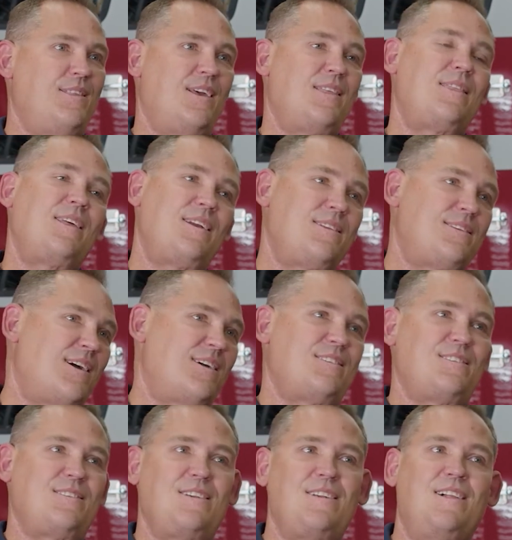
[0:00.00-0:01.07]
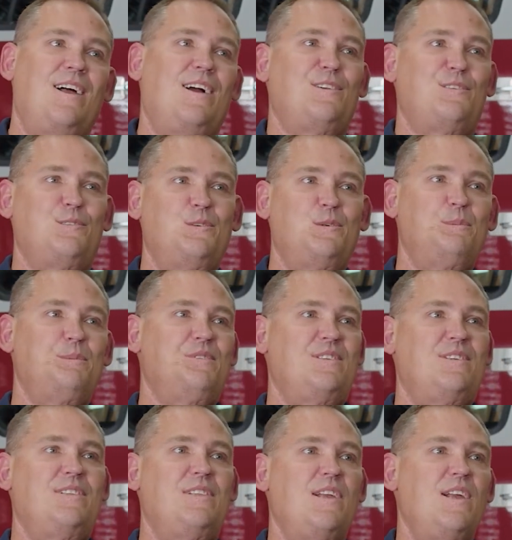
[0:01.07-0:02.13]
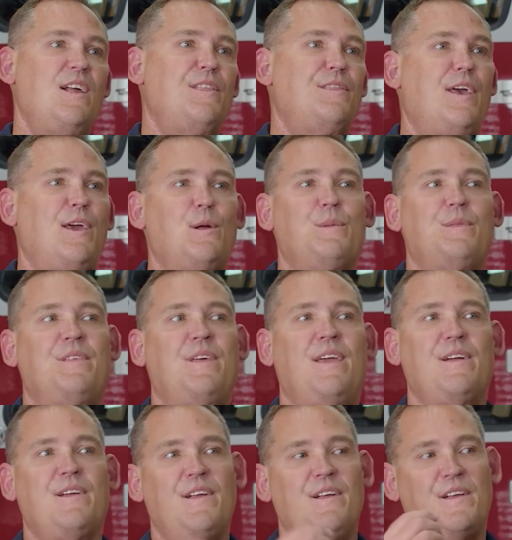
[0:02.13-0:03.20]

They mm-hmm. think desks and classrooms, and they don't think